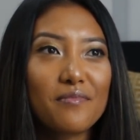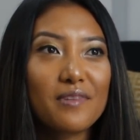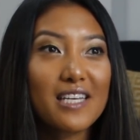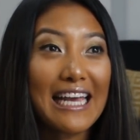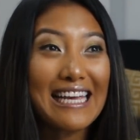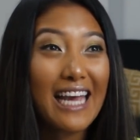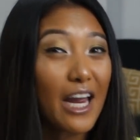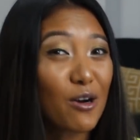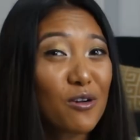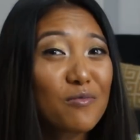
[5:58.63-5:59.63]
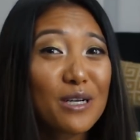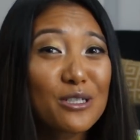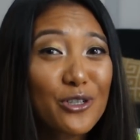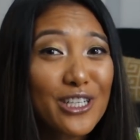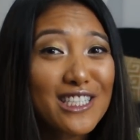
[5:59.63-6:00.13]
take care of my
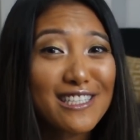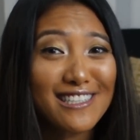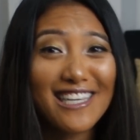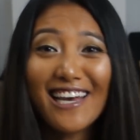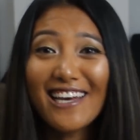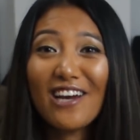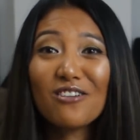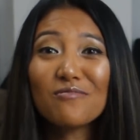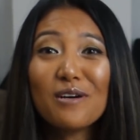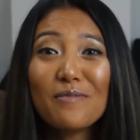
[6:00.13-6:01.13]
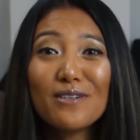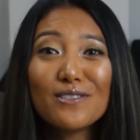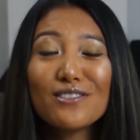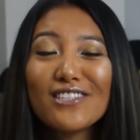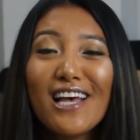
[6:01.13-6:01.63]
joints and take care of my
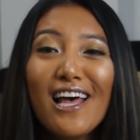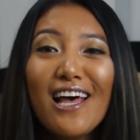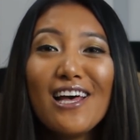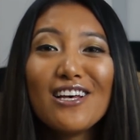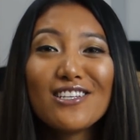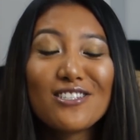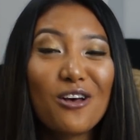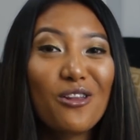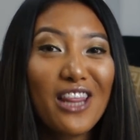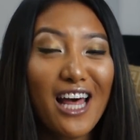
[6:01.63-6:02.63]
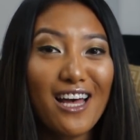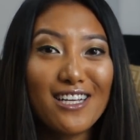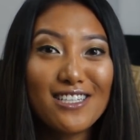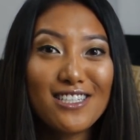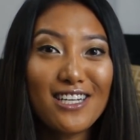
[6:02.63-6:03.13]
muscles so
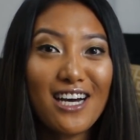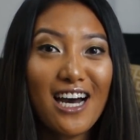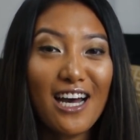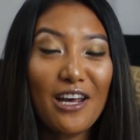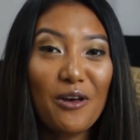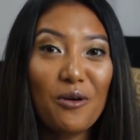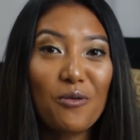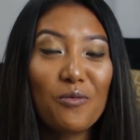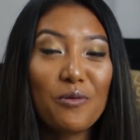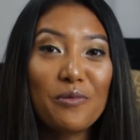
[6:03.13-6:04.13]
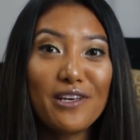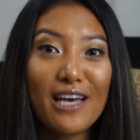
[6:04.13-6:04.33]
that I will be